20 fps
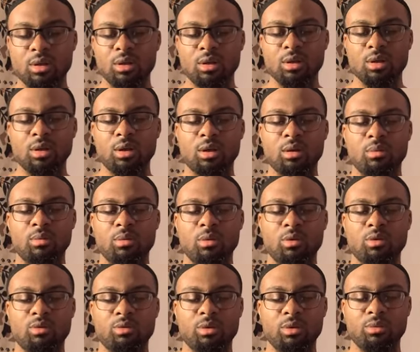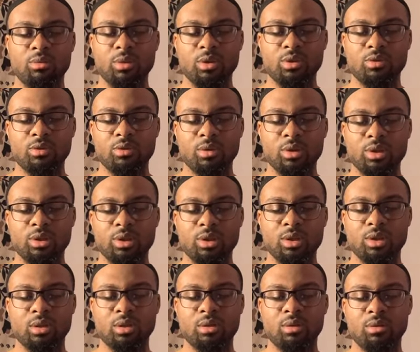over a
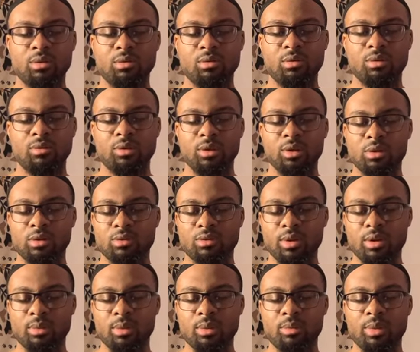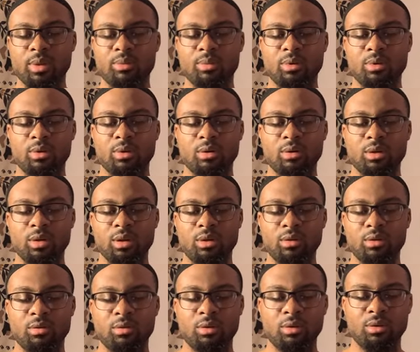misfortune of a close family member
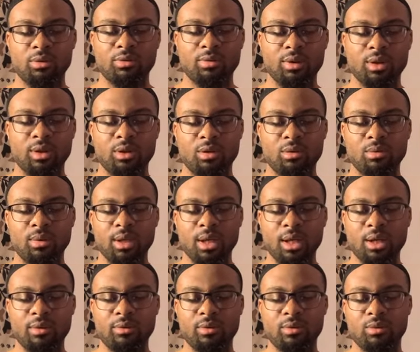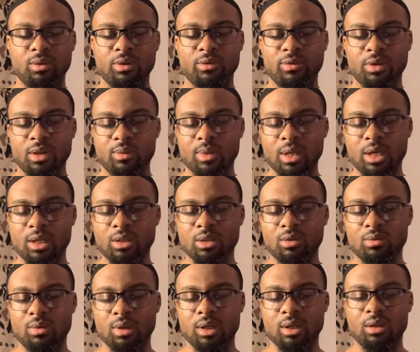or a friend or what have you, if they pass
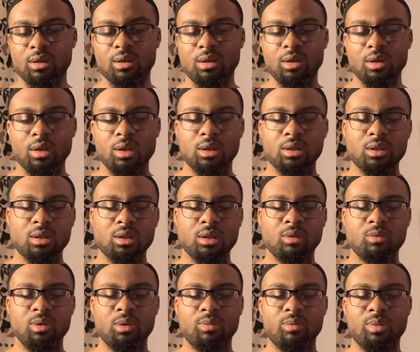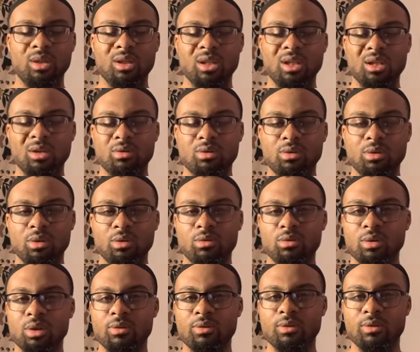away. It's not that we belittle the
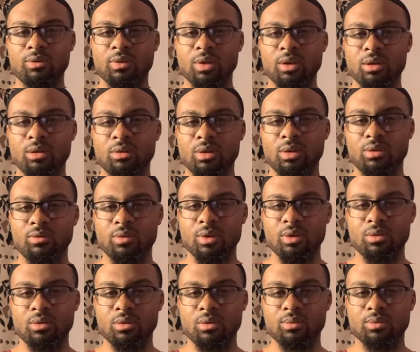grief of another individual.